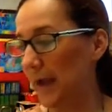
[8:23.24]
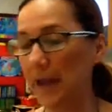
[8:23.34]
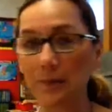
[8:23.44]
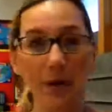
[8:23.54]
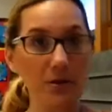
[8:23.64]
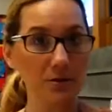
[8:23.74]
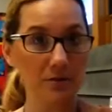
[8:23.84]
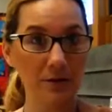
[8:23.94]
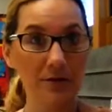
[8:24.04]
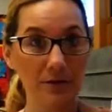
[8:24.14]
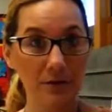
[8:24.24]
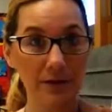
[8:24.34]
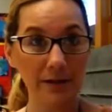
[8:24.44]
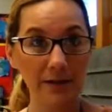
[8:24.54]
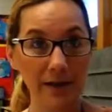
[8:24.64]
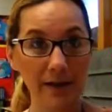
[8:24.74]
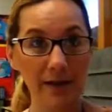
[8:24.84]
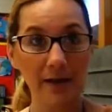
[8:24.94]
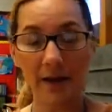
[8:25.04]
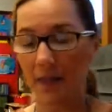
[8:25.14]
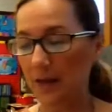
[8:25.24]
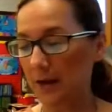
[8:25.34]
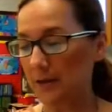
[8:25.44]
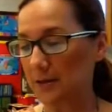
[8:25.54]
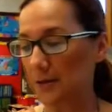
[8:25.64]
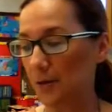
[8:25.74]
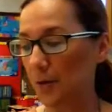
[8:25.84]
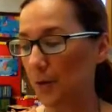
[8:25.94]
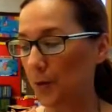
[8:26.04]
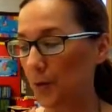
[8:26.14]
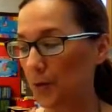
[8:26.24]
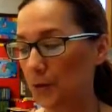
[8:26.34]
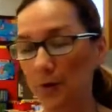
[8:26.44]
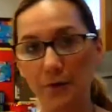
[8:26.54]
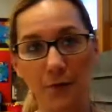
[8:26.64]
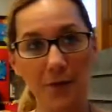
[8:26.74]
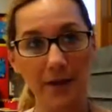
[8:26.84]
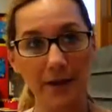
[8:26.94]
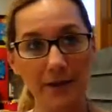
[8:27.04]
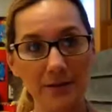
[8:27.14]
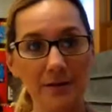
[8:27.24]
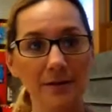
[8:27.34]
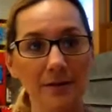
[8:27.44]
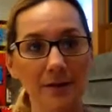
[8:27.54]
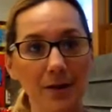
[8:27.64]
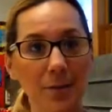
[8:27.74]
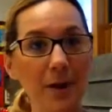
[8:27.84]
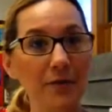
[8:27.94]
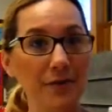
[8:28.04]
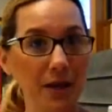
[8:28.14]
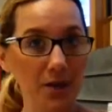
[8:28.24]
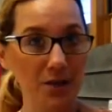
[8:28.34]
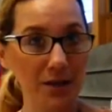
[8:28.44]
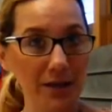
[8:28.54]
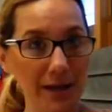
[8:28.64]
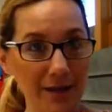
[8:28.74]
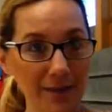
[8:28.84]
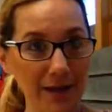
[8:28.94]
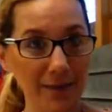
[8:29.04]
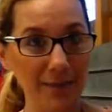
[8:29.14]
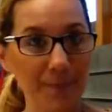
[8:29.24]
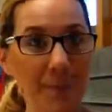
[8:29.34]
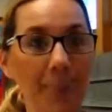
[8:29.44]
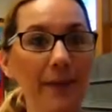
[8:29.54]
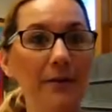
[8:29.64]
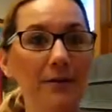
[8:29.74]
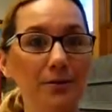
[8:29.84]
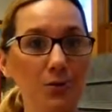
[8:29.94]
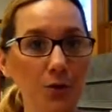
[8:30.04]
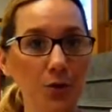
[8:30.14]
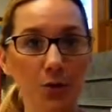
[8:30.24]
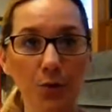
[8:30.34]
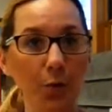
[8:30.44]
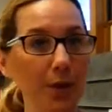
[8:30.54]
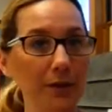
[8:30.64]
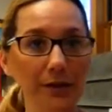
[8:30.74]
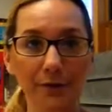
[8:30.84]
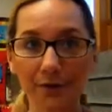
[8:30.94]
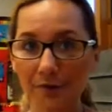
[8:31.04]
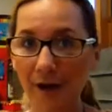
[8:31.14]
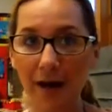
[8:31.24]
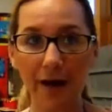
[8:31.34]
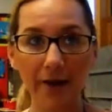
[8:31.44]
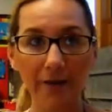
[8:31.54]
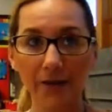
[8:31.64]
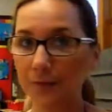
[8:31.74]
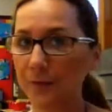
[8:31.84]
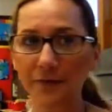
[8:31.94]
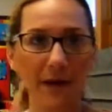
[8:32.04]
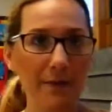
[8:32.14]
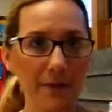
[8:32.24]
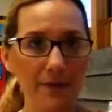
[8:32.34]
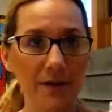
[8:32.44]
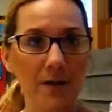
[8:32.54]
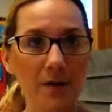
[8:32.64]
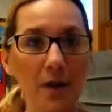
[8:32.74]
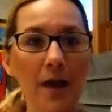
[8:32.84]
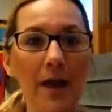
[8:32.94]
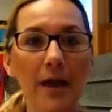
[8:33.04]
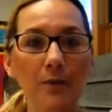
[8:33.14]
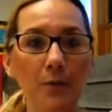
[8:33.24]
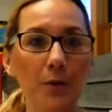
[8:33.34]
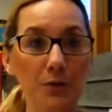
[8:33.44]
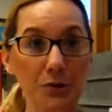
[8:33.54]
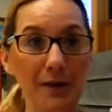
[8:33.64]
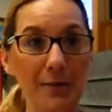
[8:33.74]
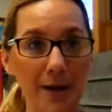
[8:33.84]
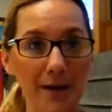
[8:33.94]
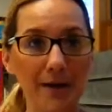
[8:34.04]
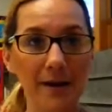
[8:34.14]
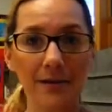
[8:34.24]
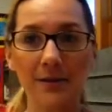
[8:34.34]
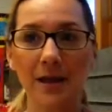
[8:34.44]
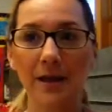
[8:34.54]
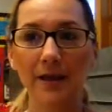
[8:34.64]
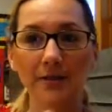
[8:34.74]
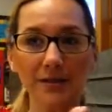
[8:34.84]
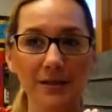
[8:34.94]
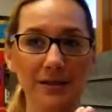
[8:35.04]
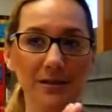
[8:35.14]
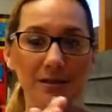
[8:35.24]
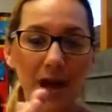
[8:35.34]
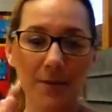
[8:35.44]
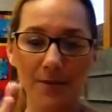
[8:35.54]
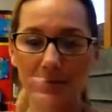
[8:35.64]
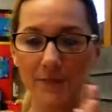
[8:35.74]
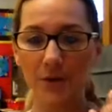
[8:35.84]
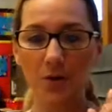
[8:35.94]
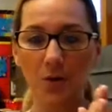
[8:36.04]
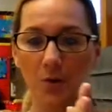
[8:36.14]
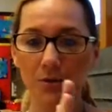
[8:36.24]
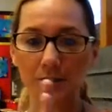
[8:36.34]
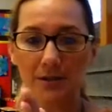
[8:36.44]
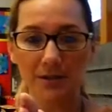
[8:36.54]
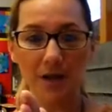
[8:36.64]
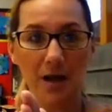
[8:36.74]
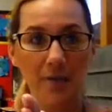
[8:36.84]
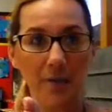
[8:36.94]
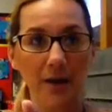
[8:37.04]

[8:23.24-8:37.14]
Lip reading: Edpuzzle is a great site that all you look for is, modification in landscape. And it'll show you quick little 5-minute video. And what's great about it is it'll stop as the video goes. It'll stop.